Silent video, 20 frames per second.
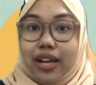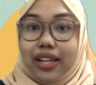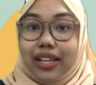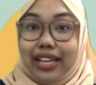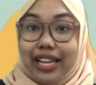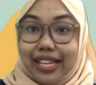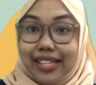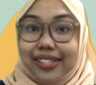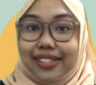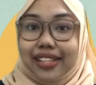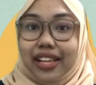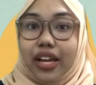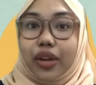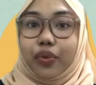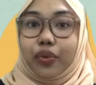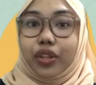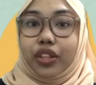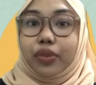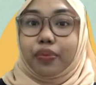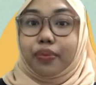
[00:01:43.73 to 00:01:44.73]
Let's
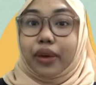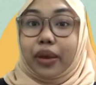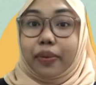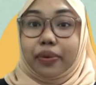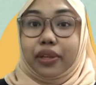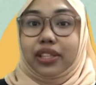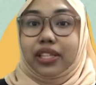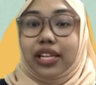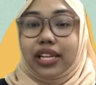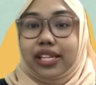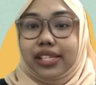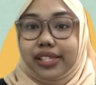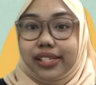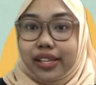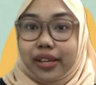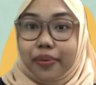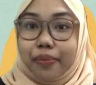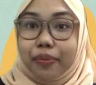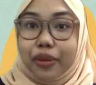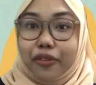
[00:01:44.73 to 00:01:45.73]
start with
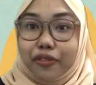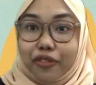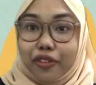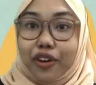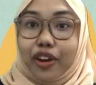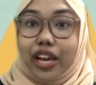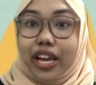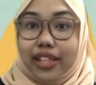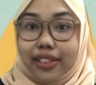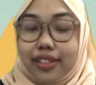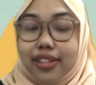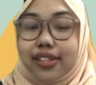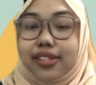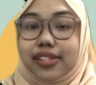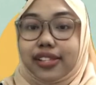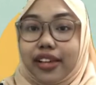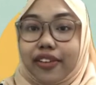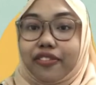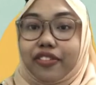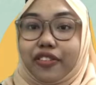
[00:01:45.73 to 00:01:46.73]
bimetallism before
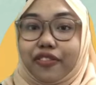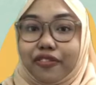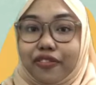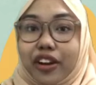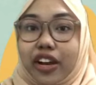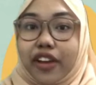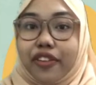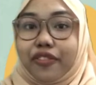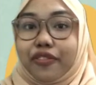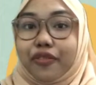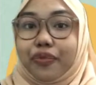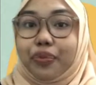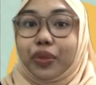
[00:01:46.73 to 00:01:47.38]
1875.